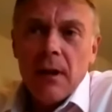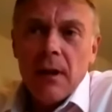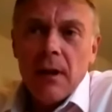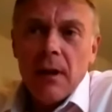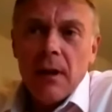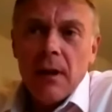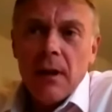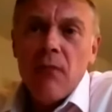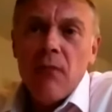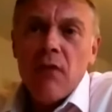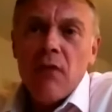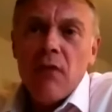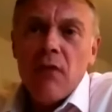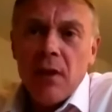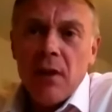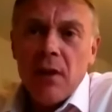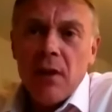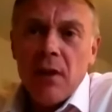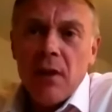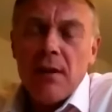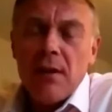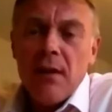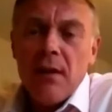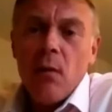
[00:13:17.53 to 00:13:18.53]
and return
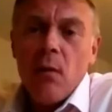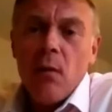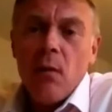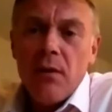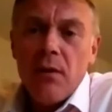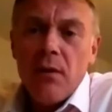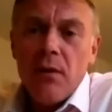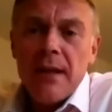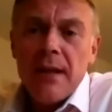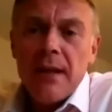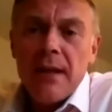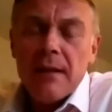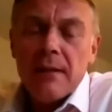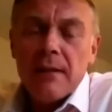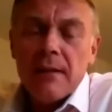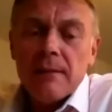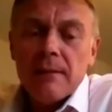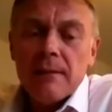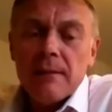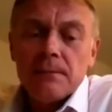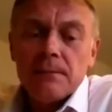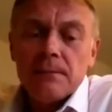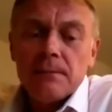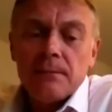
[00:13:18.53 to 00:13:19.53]
to the Northeast.
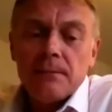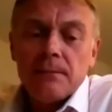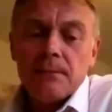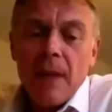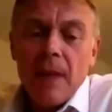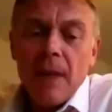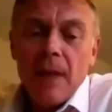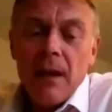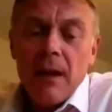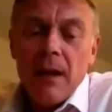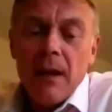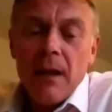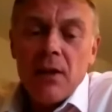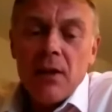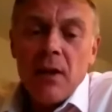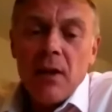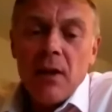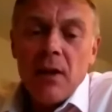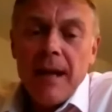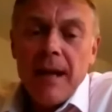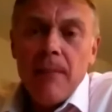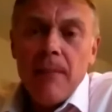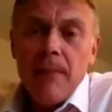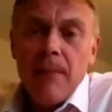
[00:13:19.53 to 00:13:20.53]
So
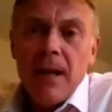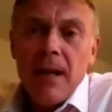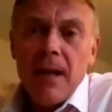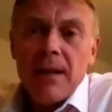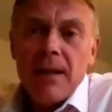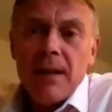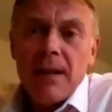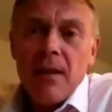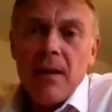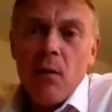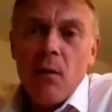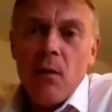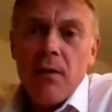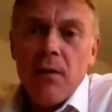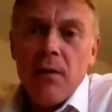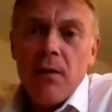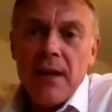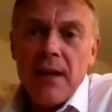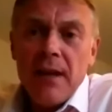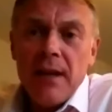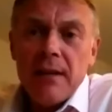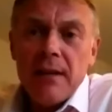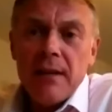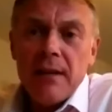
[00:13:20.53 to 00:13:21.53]
I came back to the
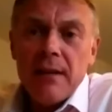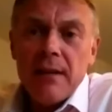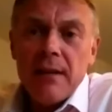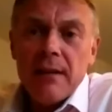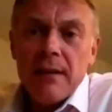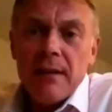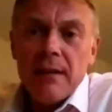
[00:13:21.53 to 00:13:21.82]
Northeast